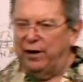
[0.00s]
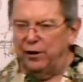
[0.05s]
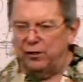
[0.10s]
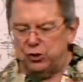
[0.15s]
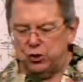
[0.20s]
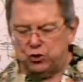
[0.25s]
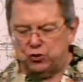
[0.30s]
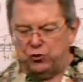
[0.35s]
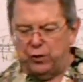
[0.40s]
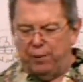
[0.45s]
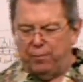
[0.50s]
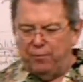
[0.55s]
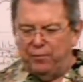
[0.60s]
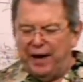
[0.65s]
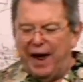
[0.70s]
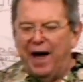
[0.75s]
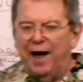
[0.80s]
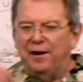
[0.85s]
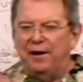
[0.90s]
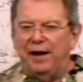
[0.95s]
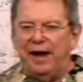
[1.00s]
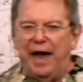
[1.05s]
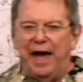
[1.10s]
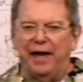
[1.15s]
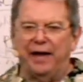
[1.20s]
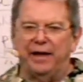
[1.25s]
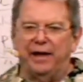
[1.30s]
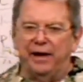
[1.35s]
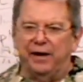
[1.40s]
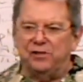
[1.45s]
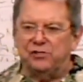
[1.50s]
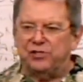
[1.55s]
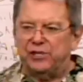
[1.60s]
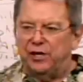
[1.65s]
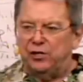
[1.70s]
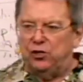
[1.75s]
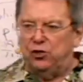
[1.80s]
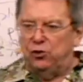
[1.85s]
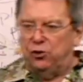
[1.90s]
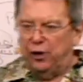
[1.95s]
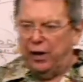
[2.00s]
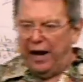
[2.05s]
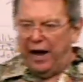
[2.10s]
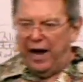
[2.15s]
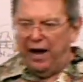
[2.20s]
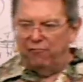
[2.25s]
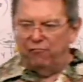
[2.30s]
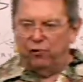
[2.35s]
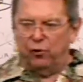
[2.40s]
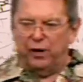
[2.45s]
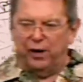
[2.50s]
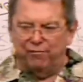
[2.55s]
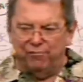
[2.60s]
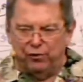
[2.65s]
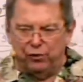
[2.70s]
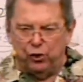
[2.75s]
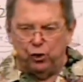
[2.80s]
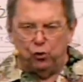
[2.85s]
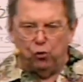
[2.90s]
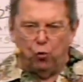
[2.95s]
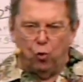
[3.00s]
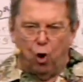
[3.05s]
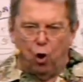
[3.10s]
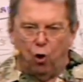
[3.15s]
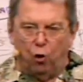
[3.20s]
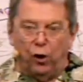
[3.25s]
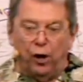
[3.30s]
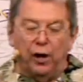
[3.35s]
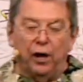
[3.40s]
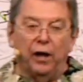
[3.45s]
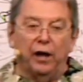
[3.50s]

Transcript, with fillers: and stripped down naked and said, you can have whatever you want.